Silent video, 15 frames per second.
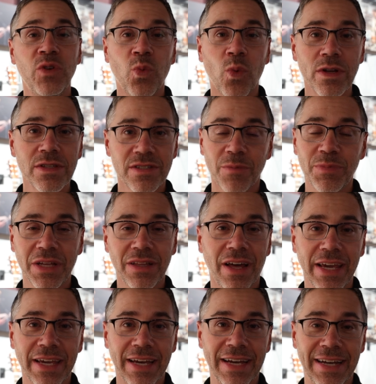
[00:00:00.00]
you want something
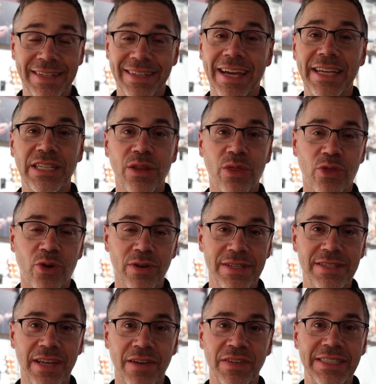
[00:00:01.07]
like a
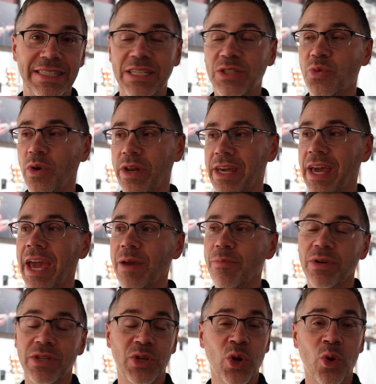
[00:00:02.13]
1937 D28,
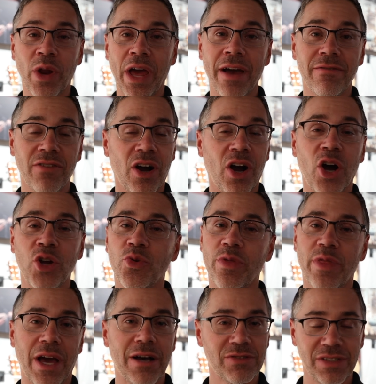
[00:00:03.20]
but you don't have
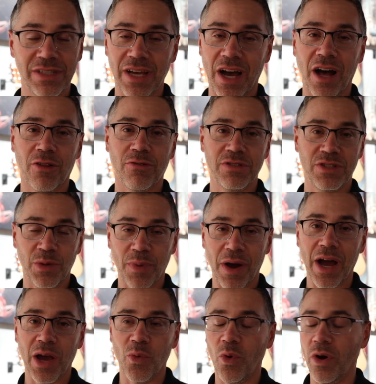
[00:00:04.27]
$100,000 to
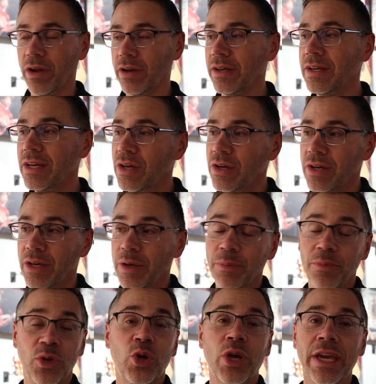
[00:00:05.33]
buy one,
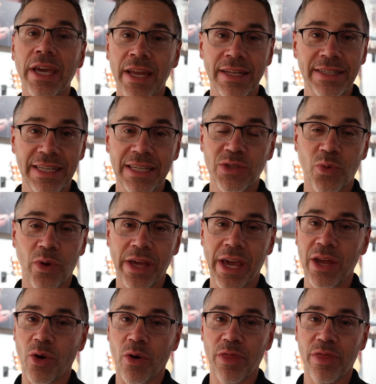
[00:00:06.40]
you can get a
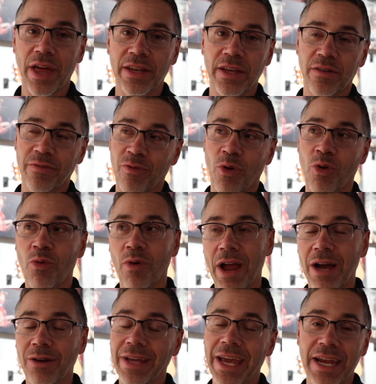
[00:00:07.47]
D28 authentic for
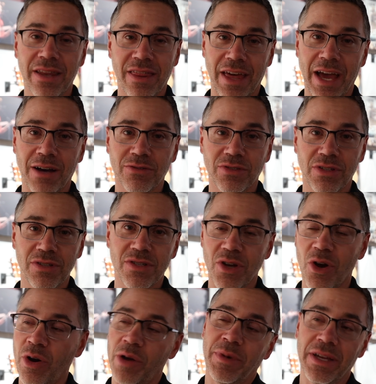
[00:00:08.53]
around $8,000.
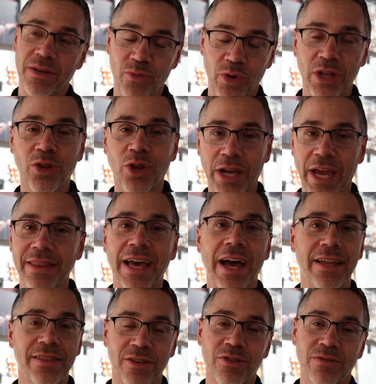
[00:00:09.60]
So, I mean, when you look at
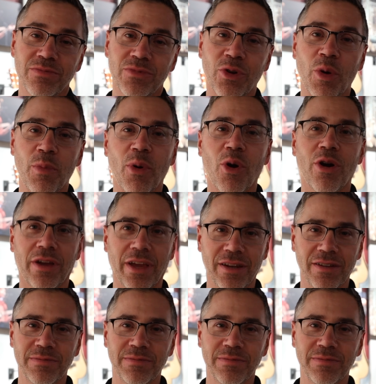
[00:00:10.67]
that, they're a bargain.